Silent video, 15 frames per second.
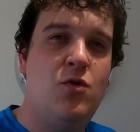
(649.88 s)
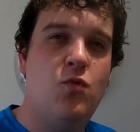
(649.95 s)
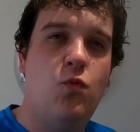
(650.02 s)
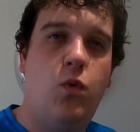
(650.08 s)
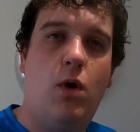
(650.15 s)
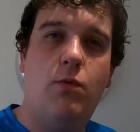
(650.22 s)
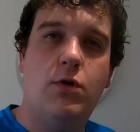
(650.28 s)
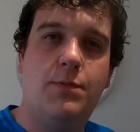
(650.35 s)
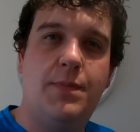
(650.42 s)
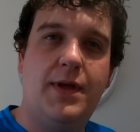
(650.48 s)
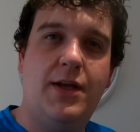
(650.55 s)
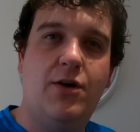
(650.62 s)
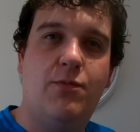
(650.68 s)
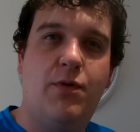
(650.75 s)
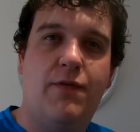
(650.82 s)
What would be
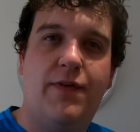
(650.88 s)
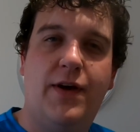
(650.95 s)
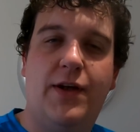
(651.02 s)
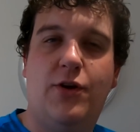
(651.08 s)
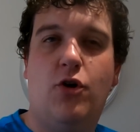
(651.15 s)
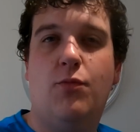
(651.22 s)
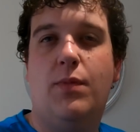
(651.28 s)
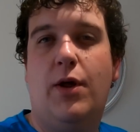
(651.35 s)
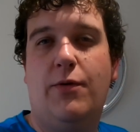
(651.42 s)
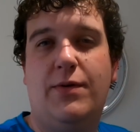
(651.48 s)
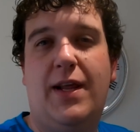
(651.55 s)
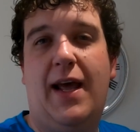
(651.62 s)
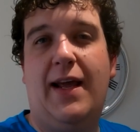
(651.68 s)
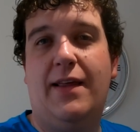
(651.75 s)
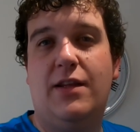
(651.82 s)
your preferred upload
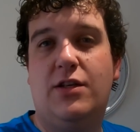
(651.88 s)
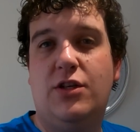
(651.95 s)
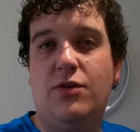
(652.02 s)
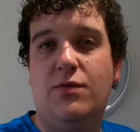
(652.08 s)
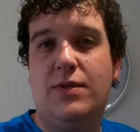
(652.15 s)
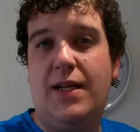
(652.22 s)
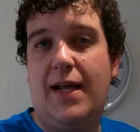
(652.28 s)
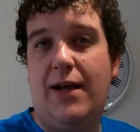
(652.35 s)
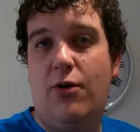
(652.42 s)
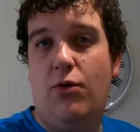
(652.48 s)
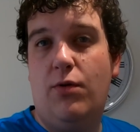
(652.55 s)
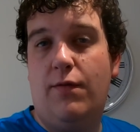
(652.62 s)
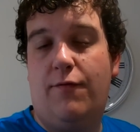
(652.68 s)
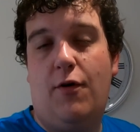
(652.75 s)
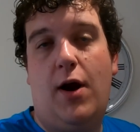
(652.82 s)
day, the Tuesday
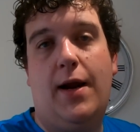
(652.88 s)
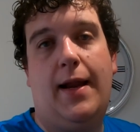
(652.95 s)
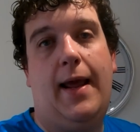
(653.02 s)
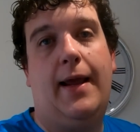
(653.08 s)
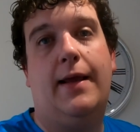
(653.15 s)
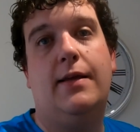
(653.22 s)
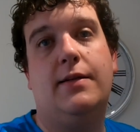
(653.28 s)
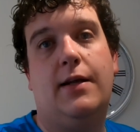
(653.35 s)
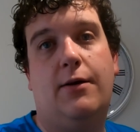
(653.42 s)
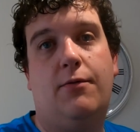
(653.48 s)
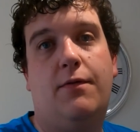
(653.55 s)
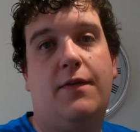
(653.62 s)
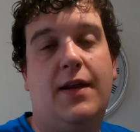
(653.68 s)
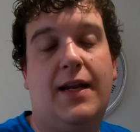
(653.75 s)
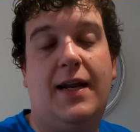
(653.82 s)
or the Friday? So
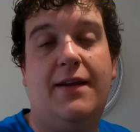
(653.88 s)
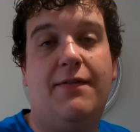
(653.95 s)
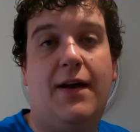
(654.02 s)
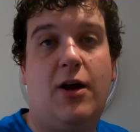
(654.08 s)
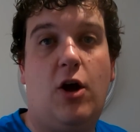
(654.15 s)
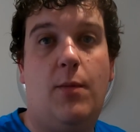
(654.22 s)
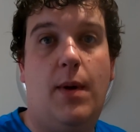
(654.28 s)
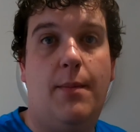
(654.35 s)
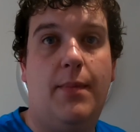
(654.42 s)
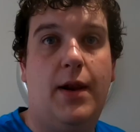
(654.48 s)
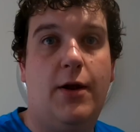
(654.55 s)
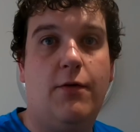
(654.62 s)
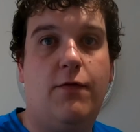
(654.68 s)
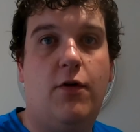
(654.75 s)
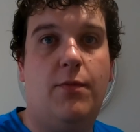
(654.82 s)
if you leave that comment
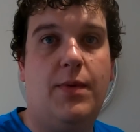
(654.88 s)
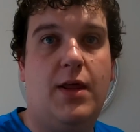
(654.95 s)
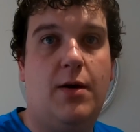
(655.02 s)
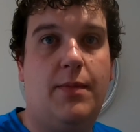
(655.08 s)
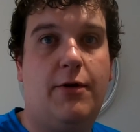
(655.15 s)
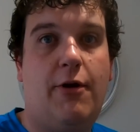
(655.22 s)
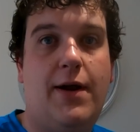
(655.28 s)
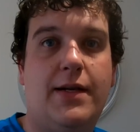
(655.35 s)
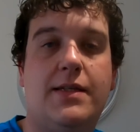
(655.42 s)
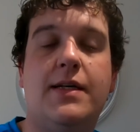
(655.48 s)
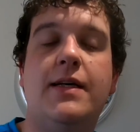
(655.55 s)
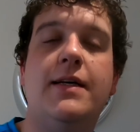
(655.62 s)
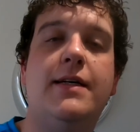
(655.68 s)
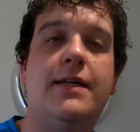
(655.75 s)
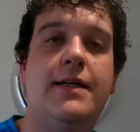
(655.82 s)
below for me, that'd be great.
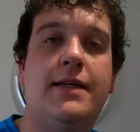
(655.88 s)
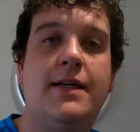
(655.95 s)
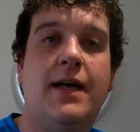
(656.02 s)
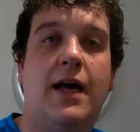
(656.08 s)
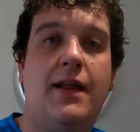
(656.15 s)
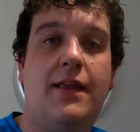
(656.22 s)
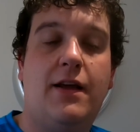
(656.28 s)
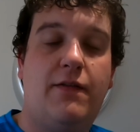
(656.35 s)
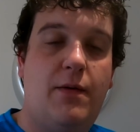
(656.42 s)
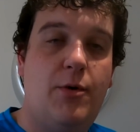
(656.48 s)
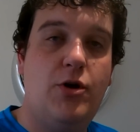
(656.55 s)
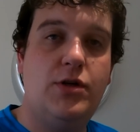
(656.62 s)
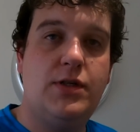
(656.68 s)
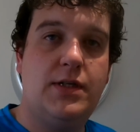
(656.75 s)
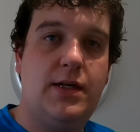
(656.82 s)
Thank you
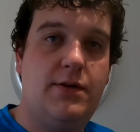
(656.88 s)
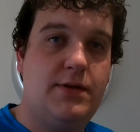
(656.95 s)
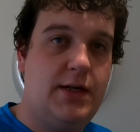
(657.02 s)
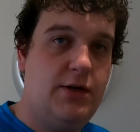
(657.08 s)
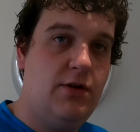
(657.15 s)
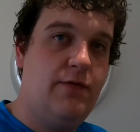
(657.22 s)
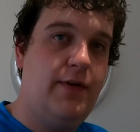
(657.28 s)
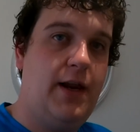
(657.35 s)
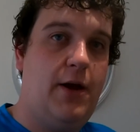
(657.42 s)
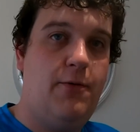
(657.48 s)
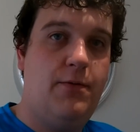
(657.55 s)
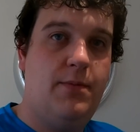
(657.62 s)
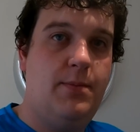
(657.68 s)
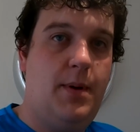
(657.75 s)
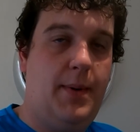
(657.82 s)
very much. I'll see you in another
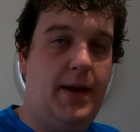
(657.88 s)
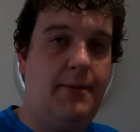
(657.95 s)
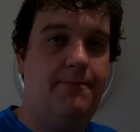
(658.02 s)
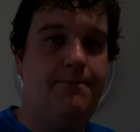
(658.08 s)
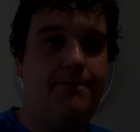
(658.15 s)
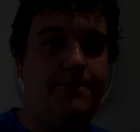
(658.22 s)
video. Bye bye.